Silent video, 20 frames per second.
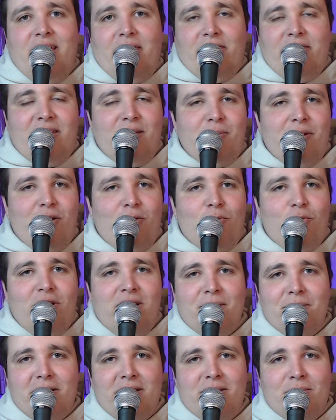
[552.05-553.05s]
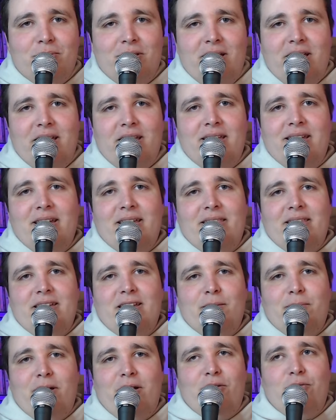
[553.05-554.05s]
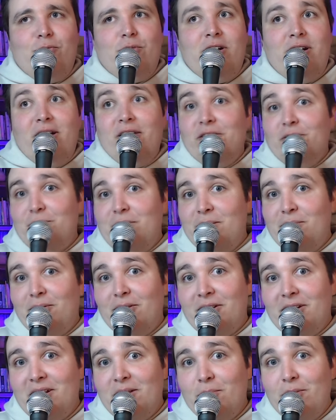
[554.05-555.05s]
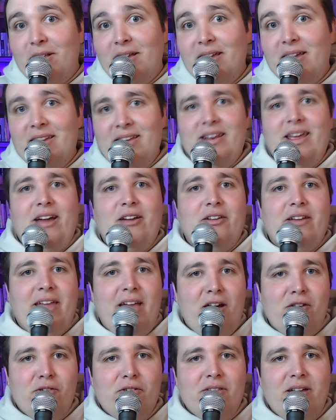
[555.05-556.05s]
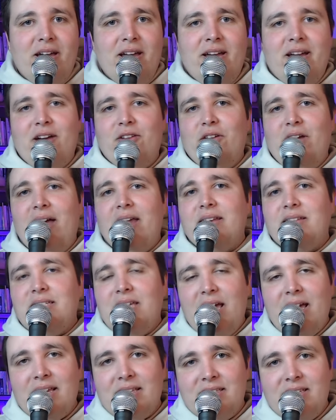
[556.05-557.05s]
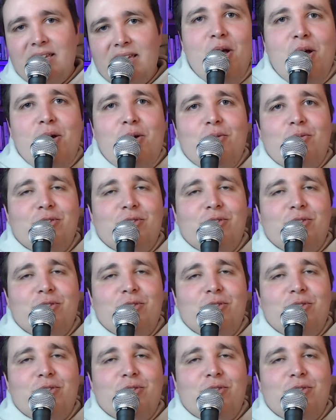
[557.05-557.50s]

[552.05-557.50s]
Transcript: I think about what I'm going to play. I think about what other people are going to play and how to counter that, how to add techs in.